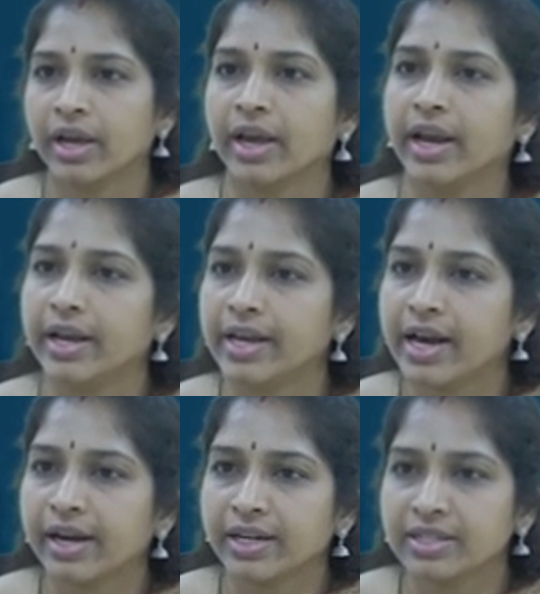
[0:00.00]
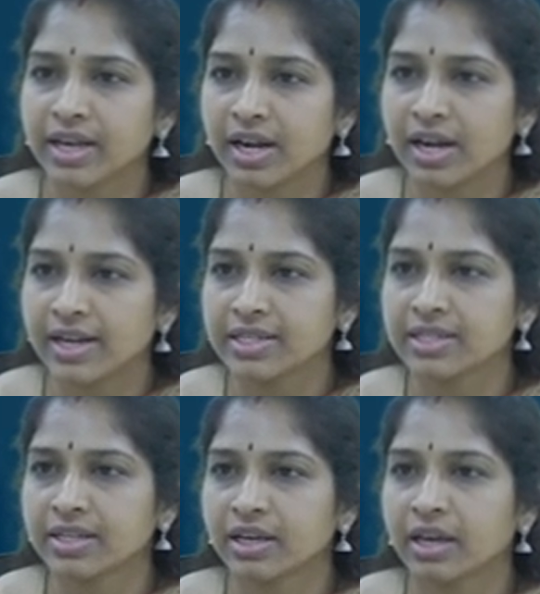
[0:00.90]
eddy currents are less,
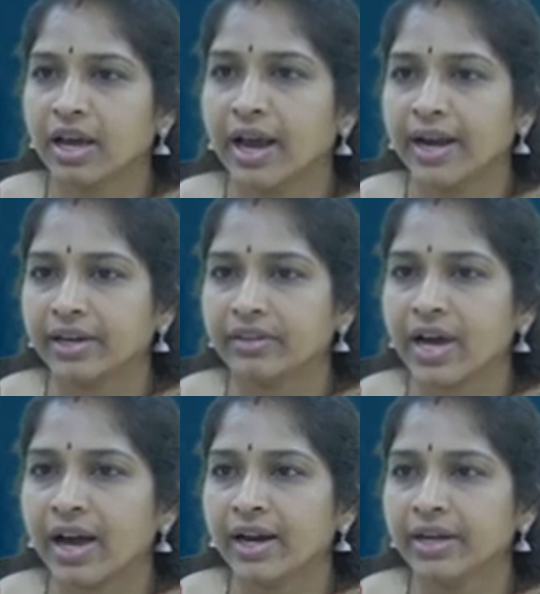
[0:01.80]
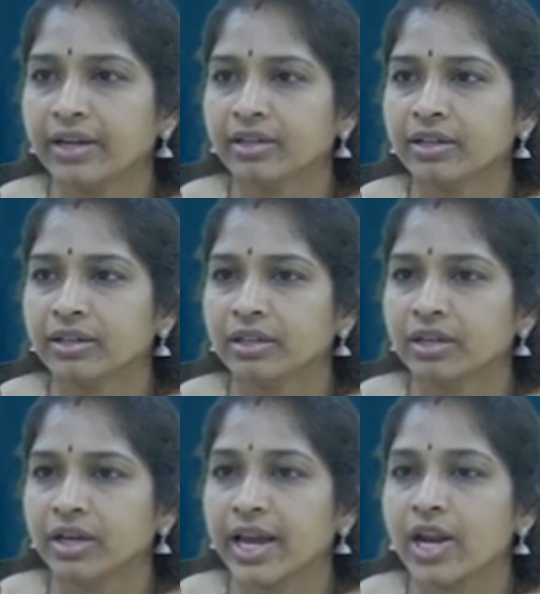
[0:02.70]
and that
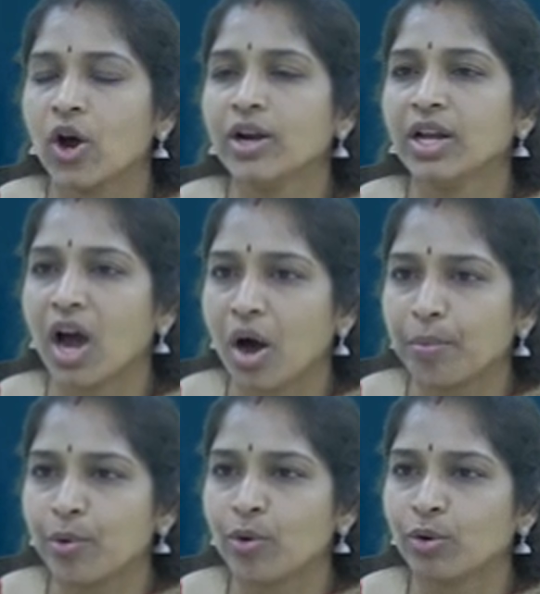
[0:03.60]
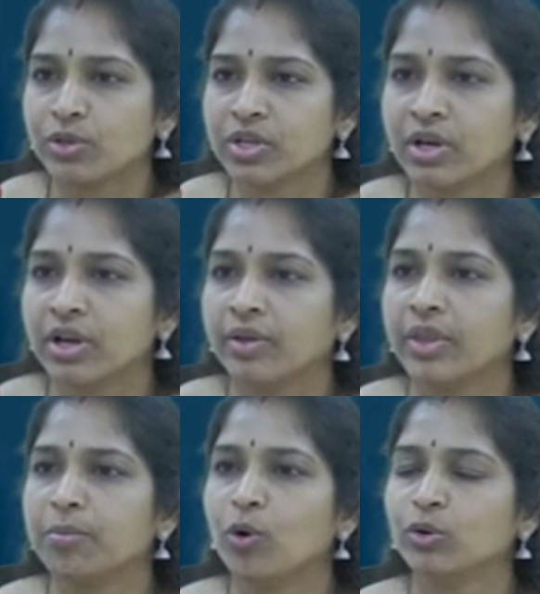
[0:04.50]
cannot oppose
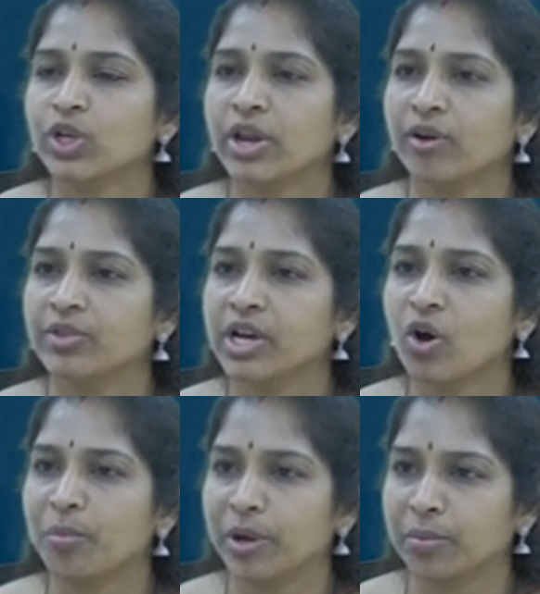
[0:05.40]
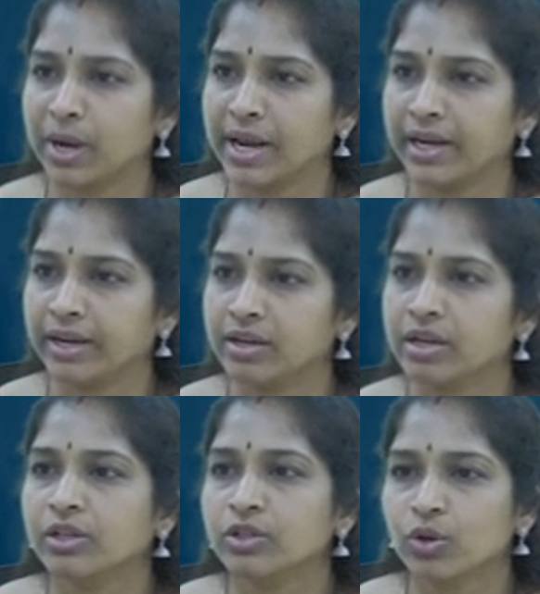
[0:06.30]
the motion of the copper plate.
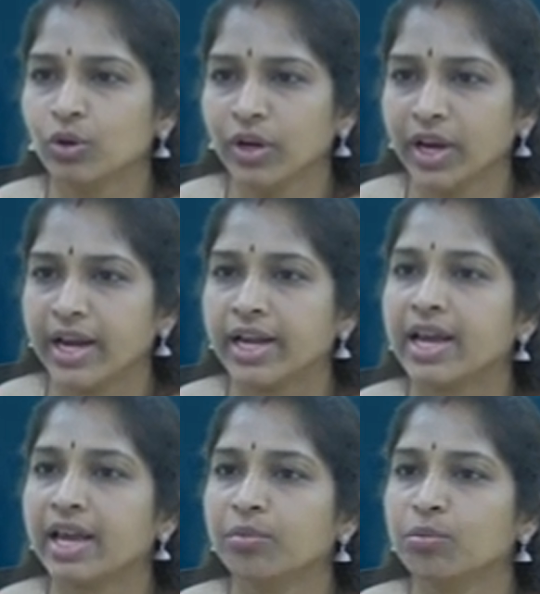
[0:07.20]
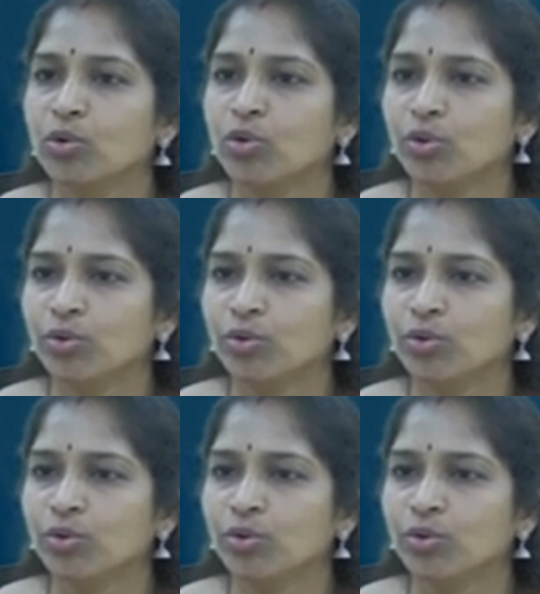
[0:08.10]
So it can move,